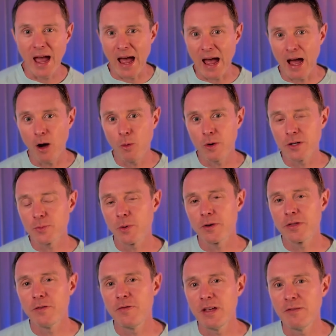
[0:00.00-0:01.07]
hours worth
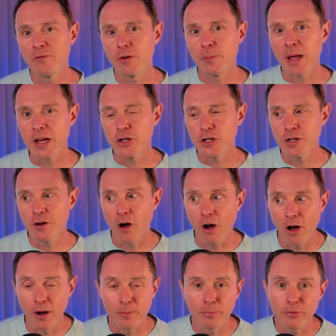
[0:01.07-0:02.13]
of information
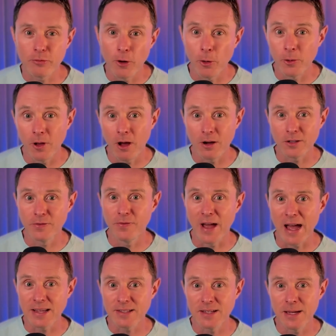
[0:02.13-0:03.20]
on prolonged
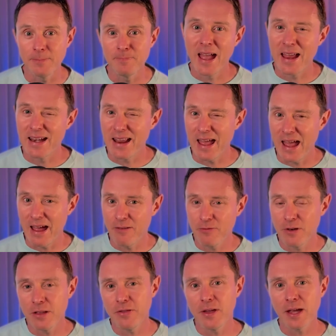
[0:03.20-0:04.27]
fasting, and
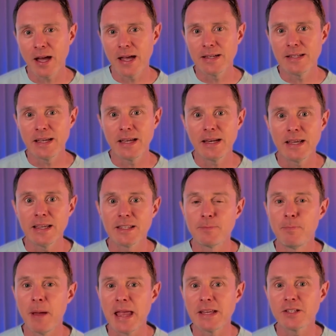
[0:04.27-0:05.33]
everything I did is
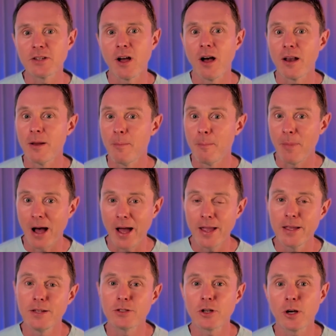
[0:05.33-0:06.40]
based on my
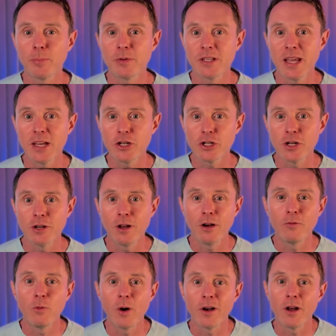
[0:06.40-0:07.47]
interpretation
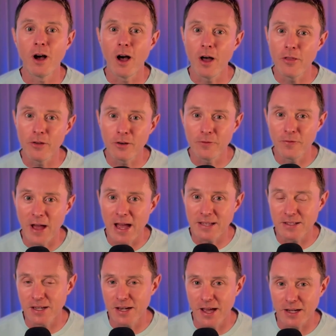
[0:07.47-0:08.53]
of what other
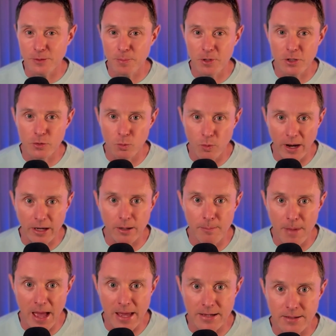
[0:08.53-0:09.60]
fasting experts
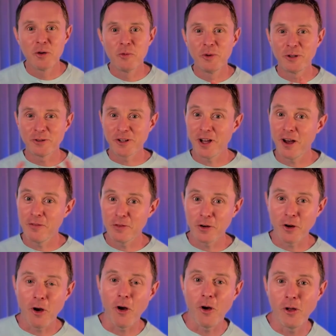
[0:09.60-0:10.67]
recommend. We'll
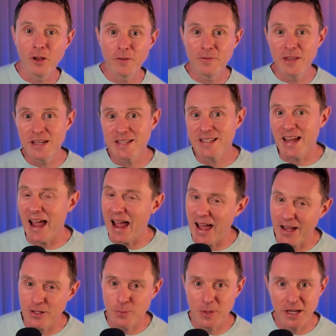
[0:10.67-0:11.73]
cover all of this
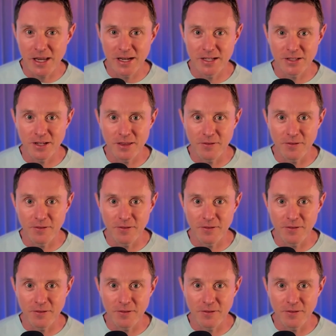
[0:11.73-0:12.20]
as we get into the